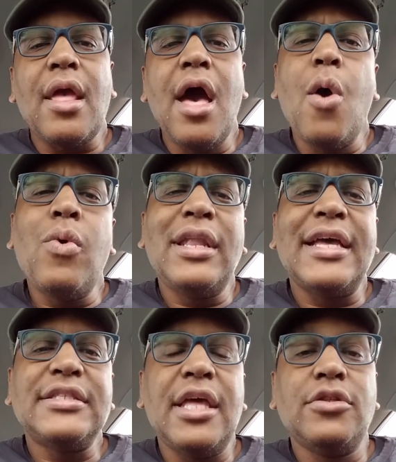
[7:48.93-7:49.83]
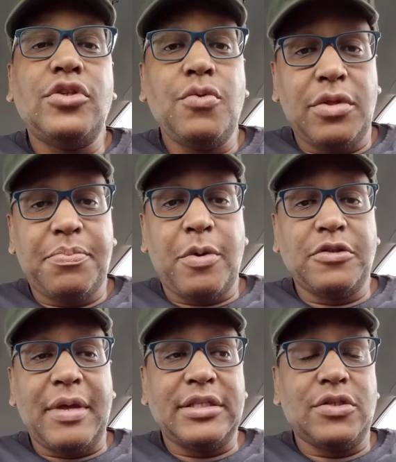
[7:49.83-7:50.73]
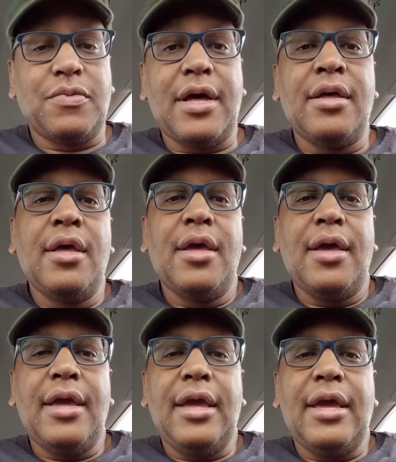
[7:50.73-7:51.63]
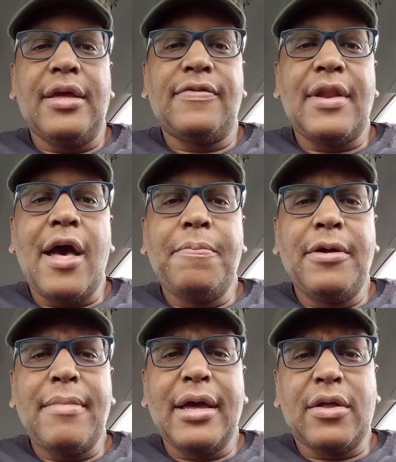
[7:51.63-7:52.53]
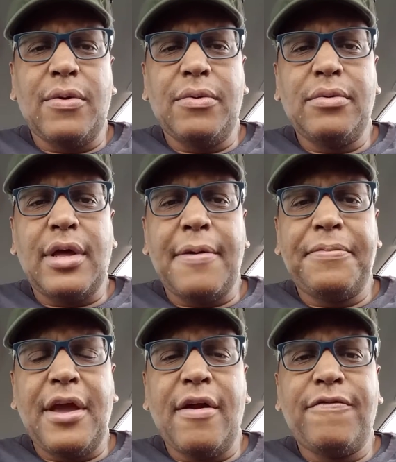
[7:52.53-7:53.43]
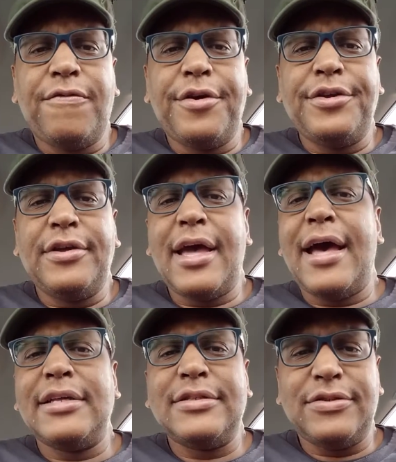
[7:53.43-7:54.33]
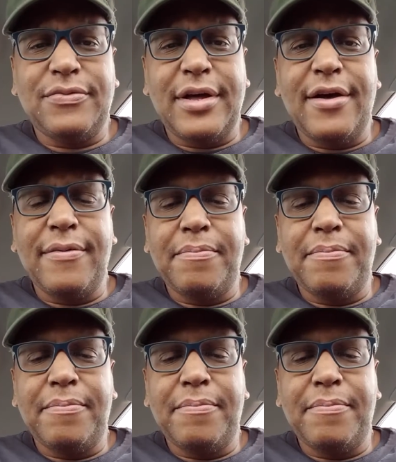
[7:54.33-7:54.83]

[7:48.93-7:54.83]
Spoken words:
one last thing too with Postmates as well is, and I'll put my code up there for you guys as well.